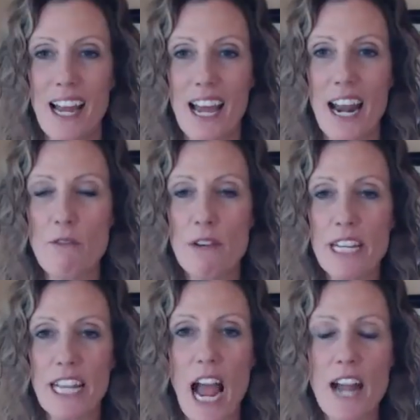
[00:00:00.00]
And
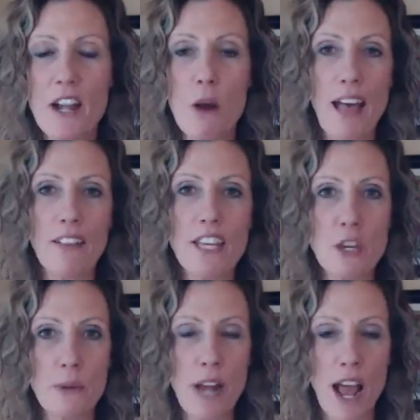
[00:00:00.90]
I know, Ellie,
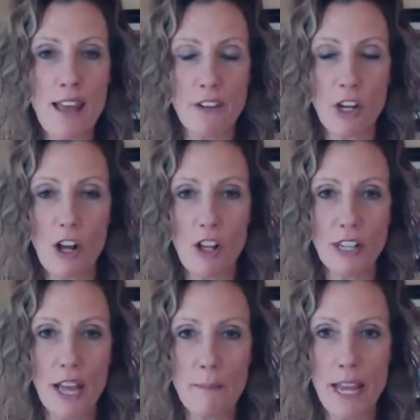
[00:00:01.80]
you and I have a call
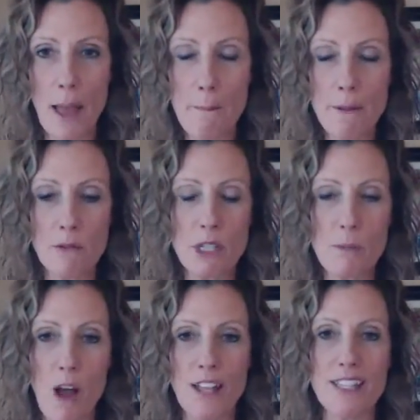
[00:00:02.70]
coming up in
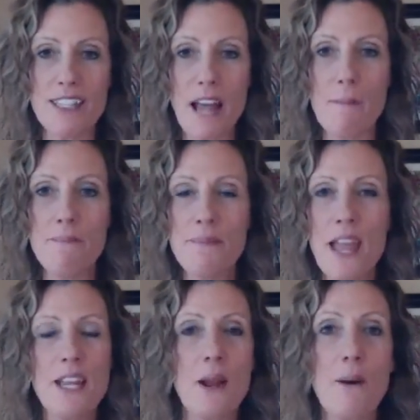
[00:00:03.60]
response,
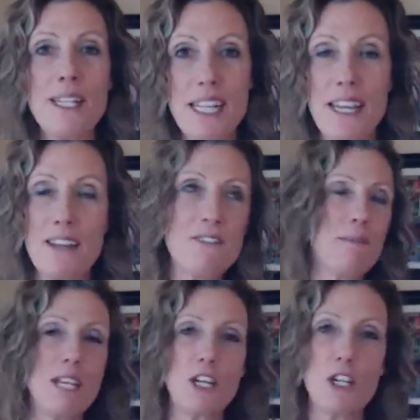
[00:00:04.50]
you know, as the gift,
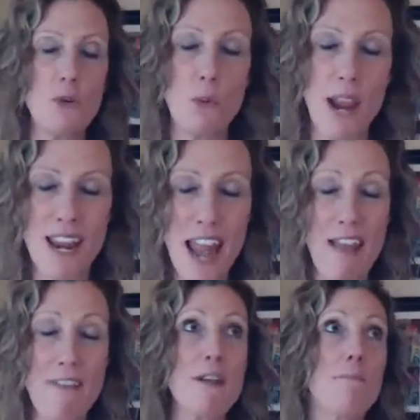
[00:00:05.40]
because you win
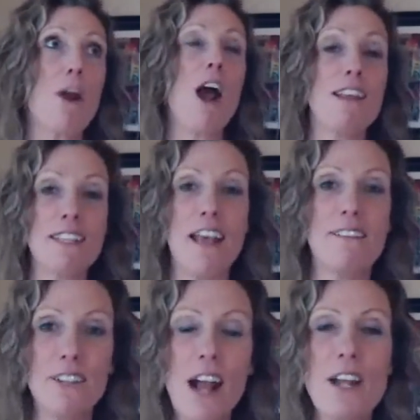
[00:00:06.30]
every prize
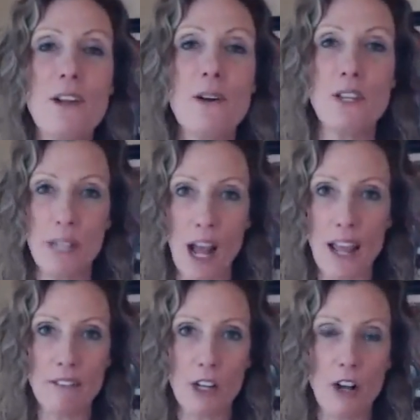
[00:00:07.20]
ever. I know you and I
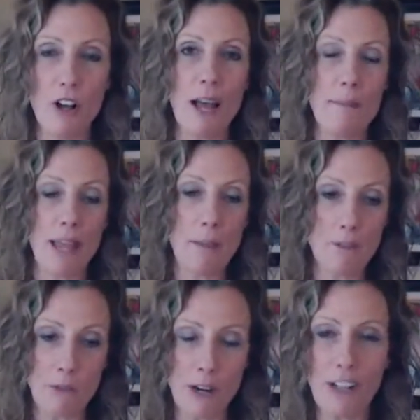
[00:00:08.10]
have a call coming up
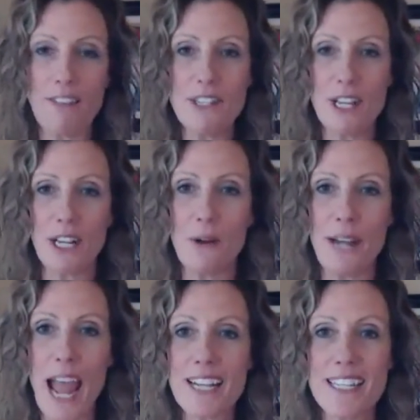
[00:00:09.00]
of where life's going to go
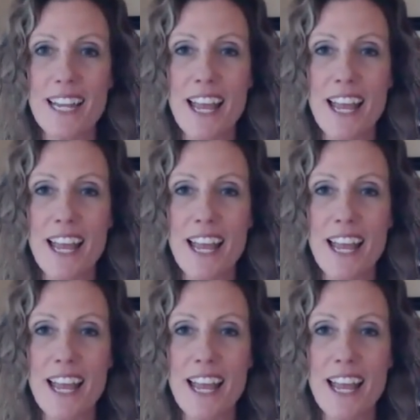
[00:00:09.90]
next.